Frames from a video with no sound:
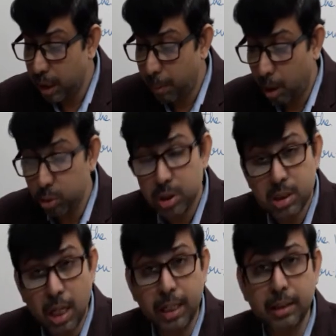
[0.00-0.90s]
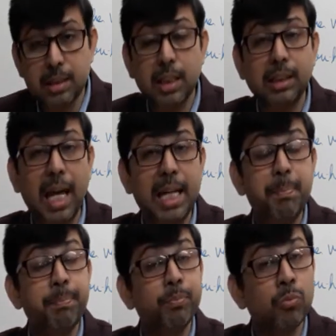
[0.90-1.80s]
about studying. This is the
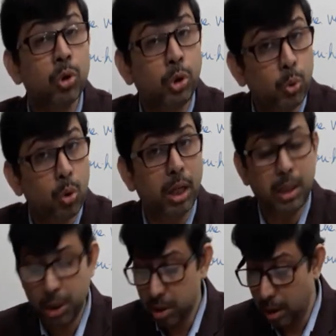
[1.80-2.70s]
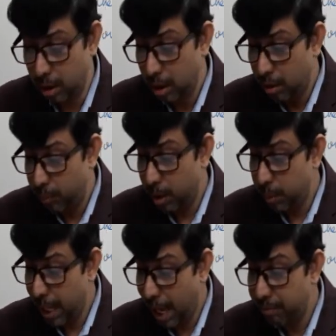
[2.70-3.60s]
type 2 conditional, where
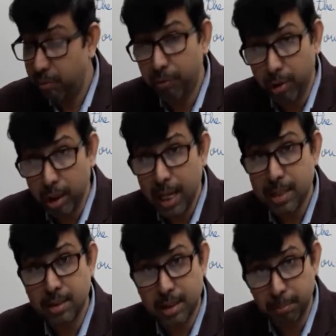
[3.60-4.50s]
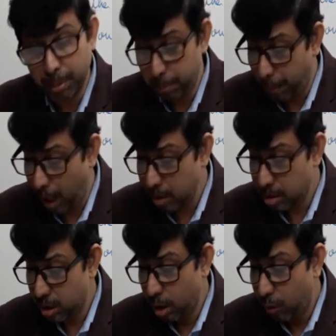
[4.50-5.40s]
we have were as the simple
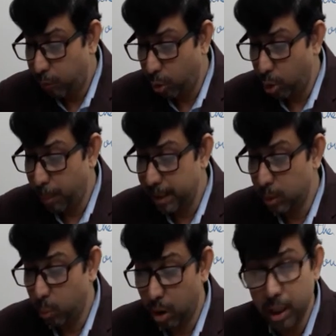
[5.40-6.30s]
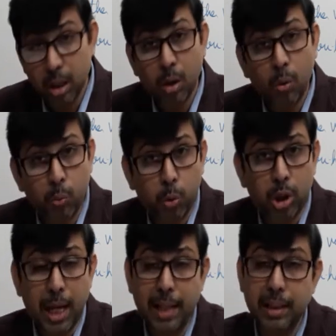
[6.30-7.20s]
past followed by the word
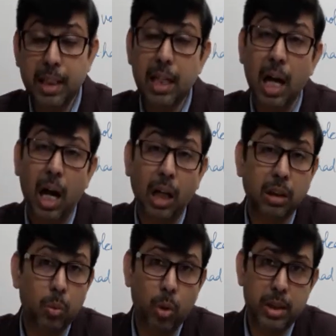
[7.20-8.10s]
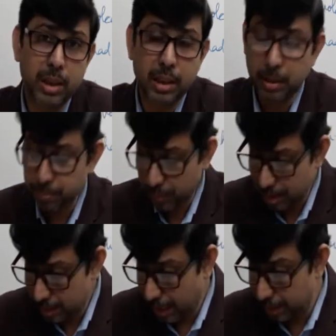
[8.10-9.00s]
would and the other words in a
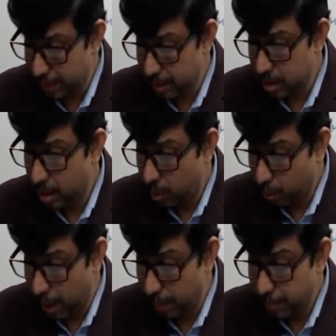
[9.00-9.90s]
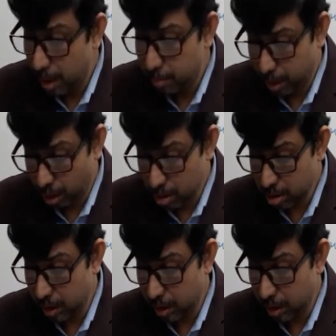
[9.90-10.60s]
sentence. Well, because